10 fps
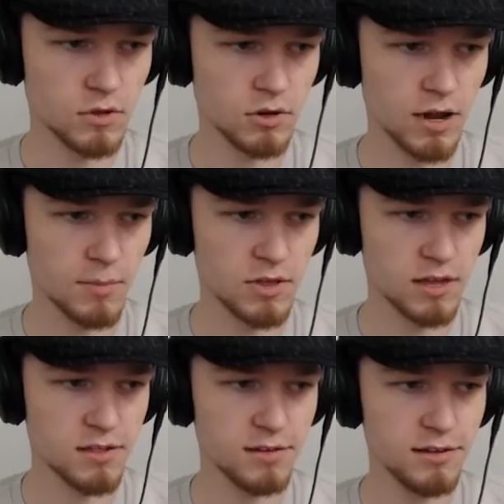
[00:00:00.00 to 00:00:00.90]
Could grab
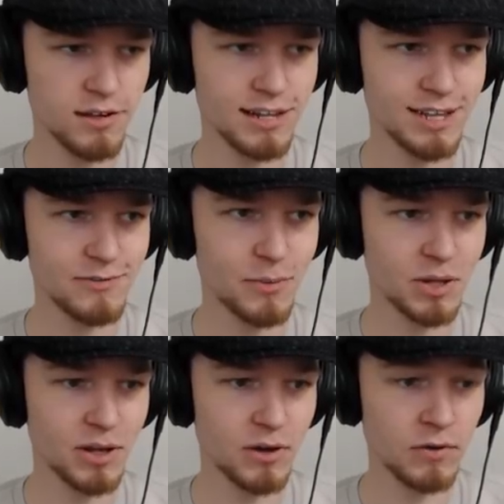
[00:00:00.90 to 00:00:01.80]
this, leave him
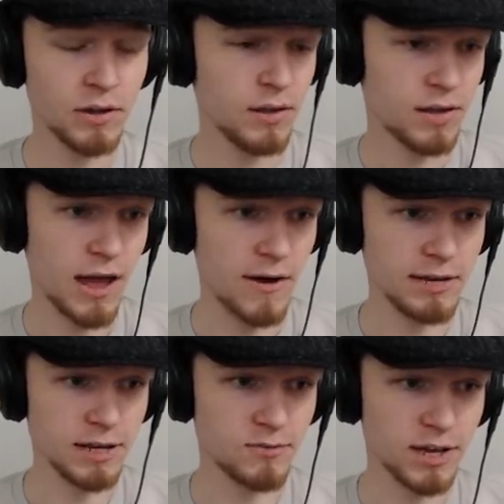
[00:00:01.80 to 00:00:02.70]
alone. I don't
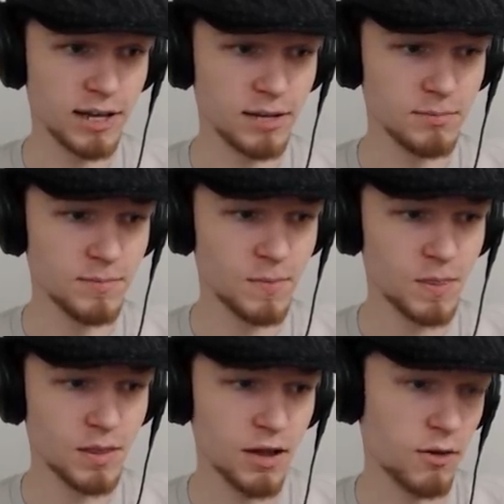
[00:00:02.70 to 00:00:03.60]
need to fight him.
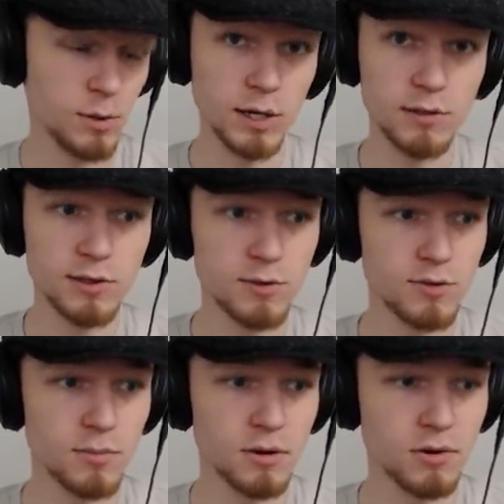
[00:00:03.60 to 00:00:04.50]
I don't need to,
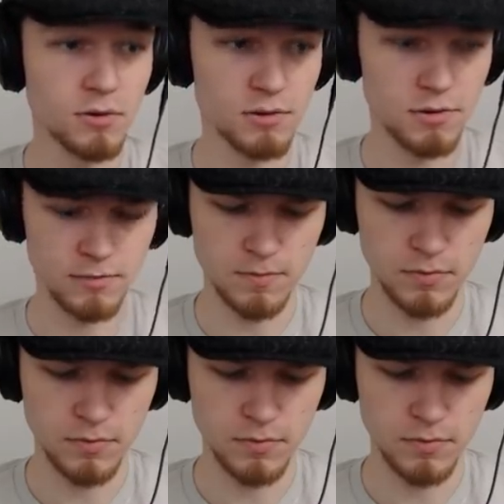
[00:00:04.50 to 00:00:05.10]
so I'm not going to.